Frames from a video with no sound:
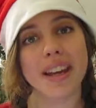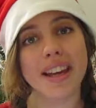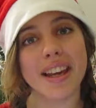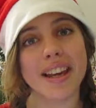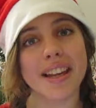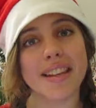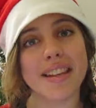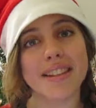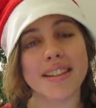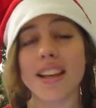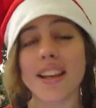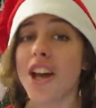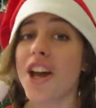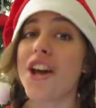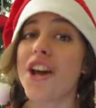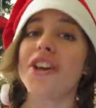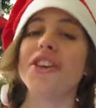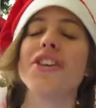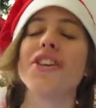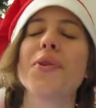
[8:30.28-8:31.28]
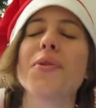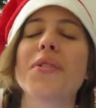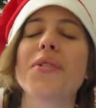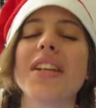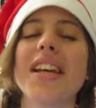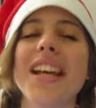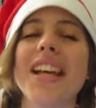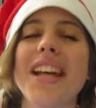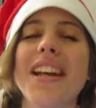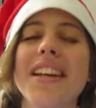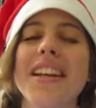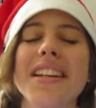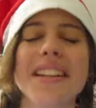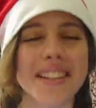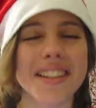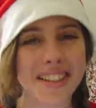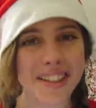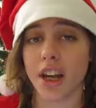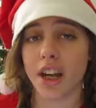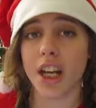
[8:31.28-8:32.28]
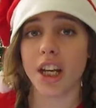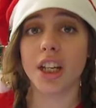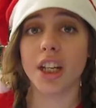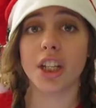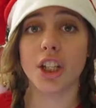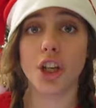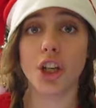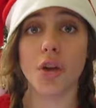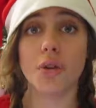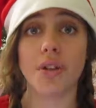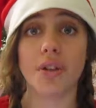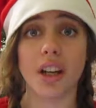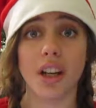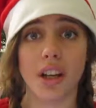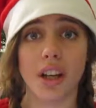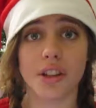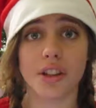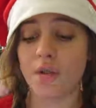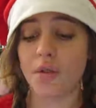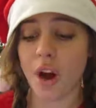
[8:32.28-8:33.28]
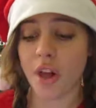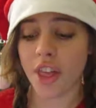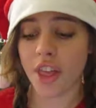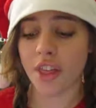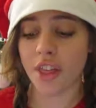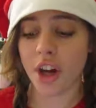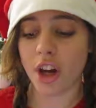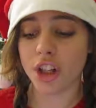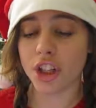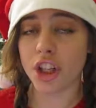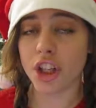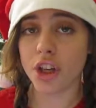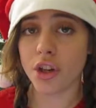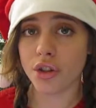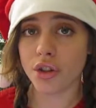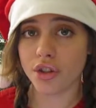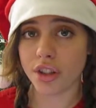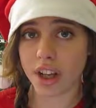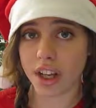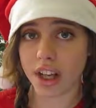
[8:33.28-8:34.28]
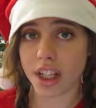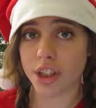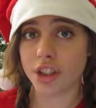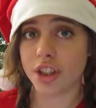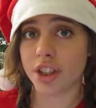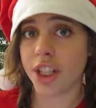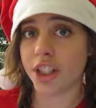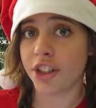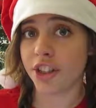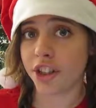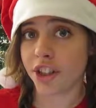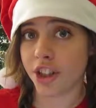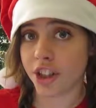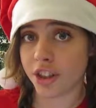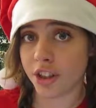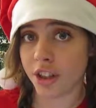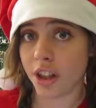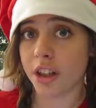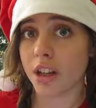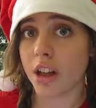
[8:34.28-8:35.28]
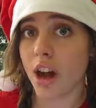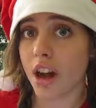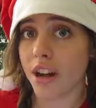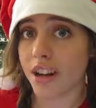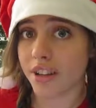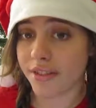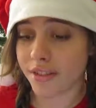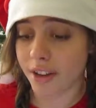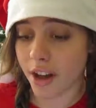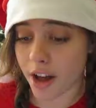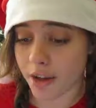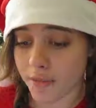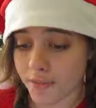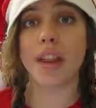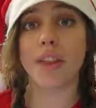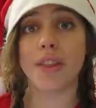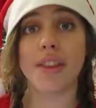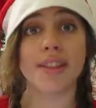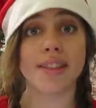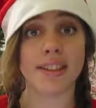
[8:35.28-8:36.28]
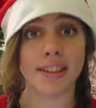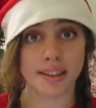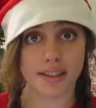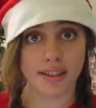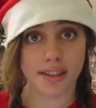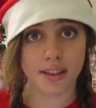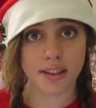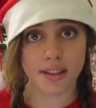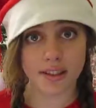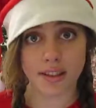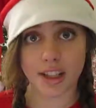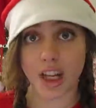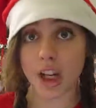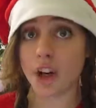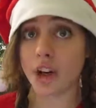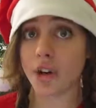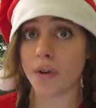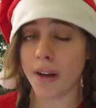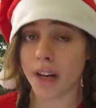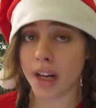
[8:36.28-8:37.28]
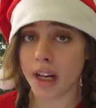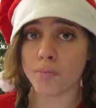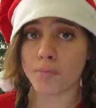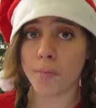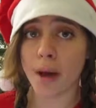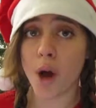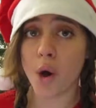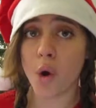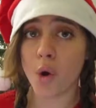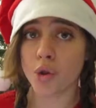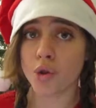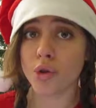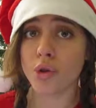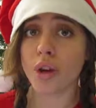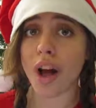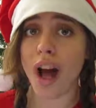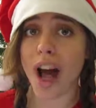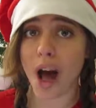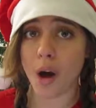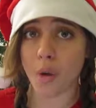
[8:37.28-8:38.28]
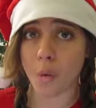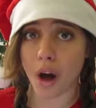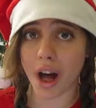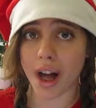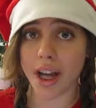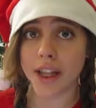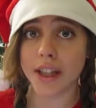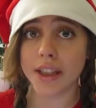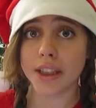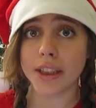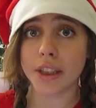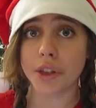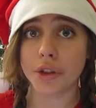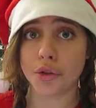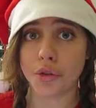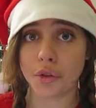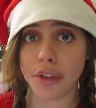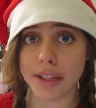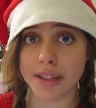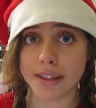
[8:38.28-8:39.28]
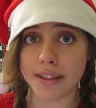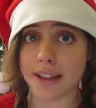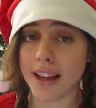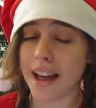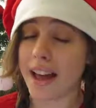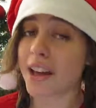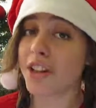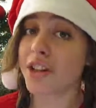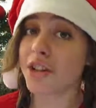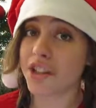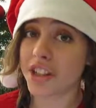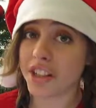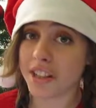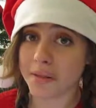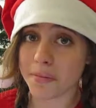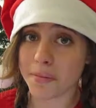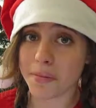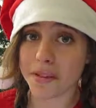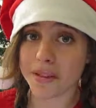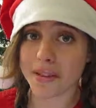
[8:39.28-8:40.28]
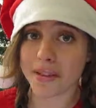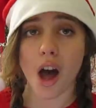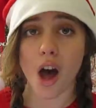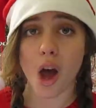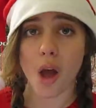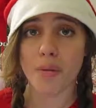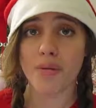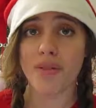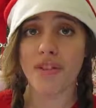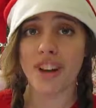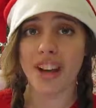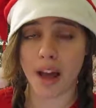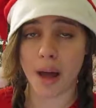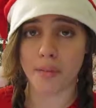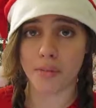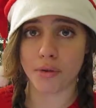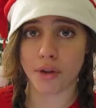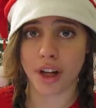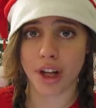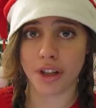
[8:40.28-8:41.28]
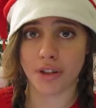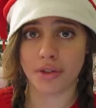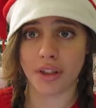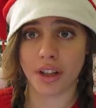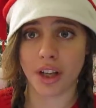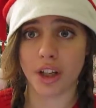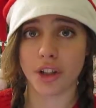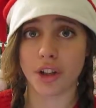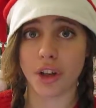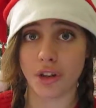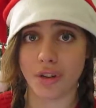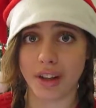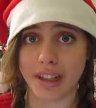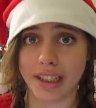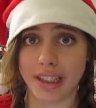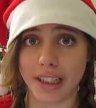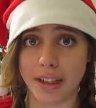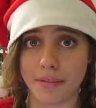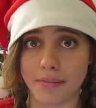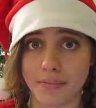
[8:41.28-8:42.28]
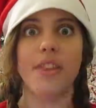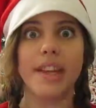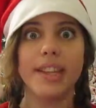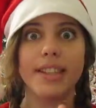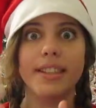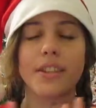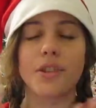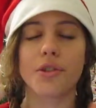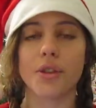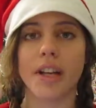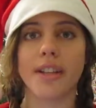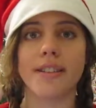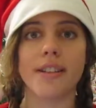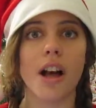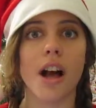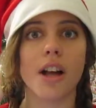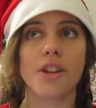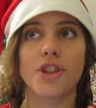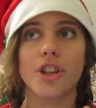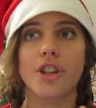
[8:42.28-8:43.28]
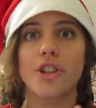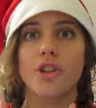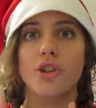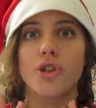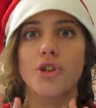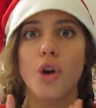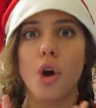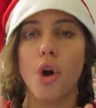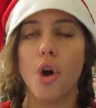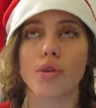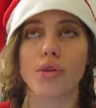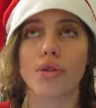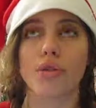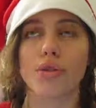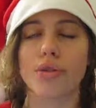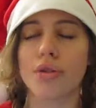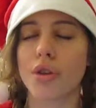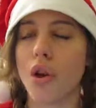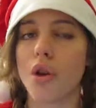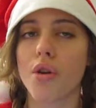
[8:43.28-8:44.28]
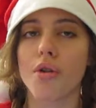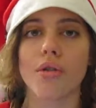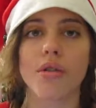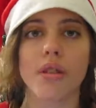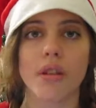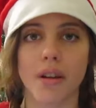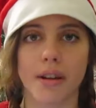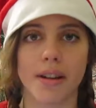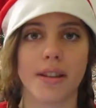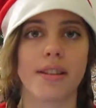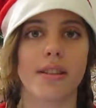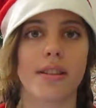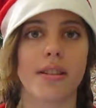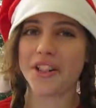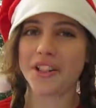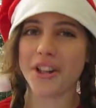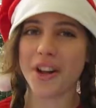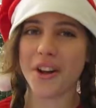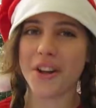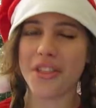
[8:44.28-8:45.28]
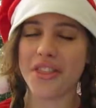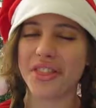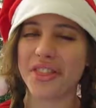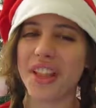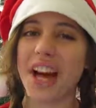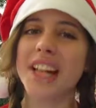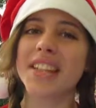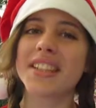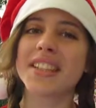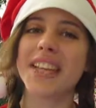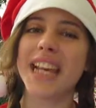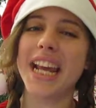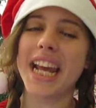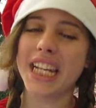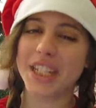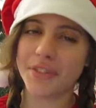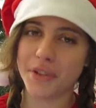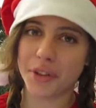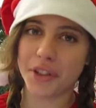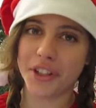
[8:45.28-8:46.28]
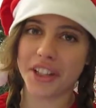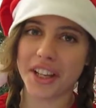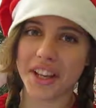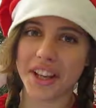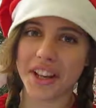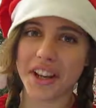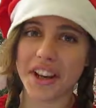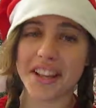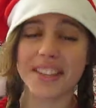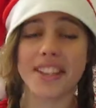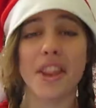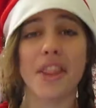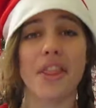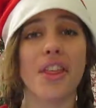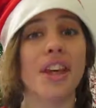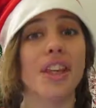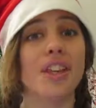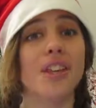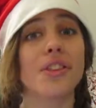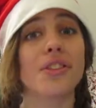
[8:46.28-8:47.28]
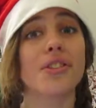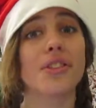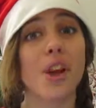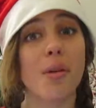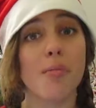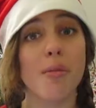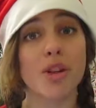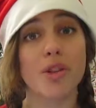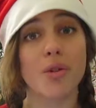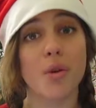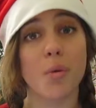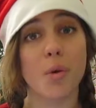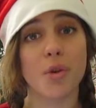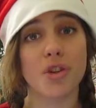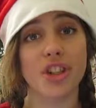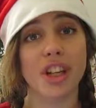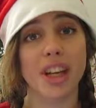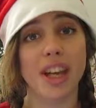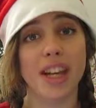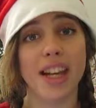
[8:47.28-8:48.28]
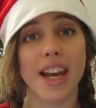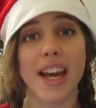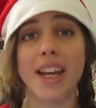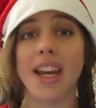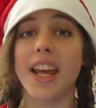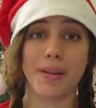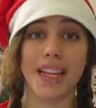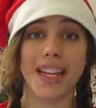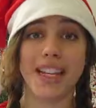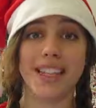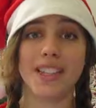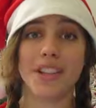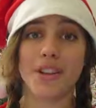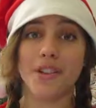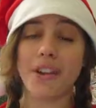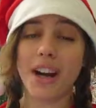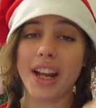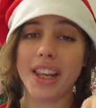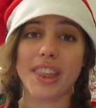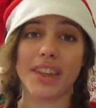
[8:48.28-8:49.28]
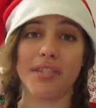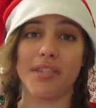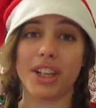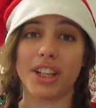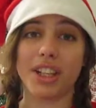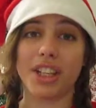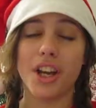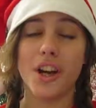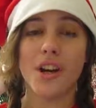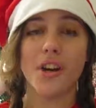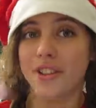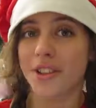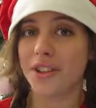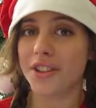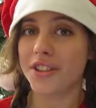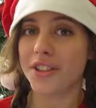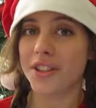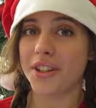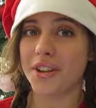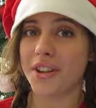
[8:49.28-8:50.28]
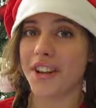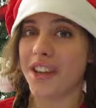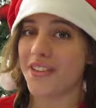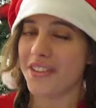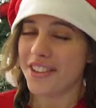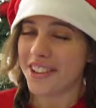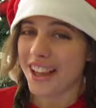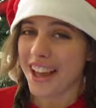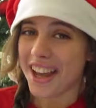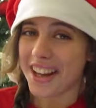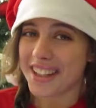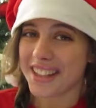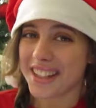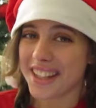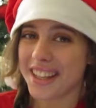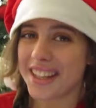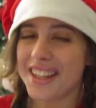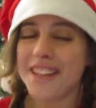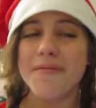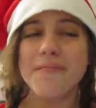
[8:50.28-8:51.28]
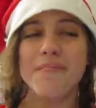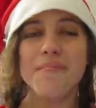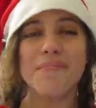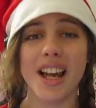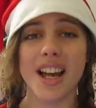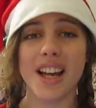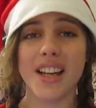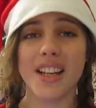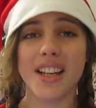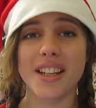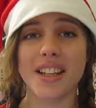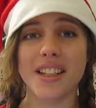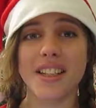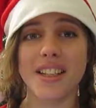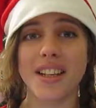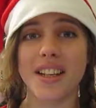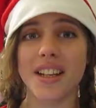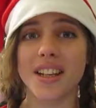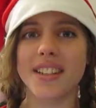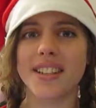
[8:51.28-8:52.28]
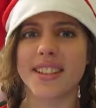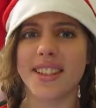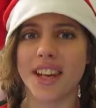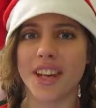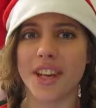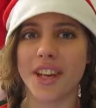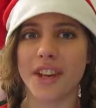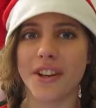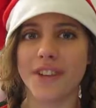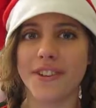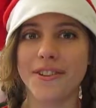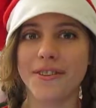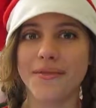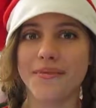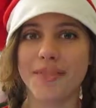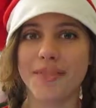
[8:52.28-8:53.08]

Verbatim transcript: is New Zealand. In New Zealand, rather than using the traditional conifer, the citizens decorate Pahutukawa trees at Christmas. Hopefully I'm pronouncing it correctly. These trees are just so nice. So that's it for today, guys. Thank you so much for watching again. Please rate the video so as to know if you liked it, and see you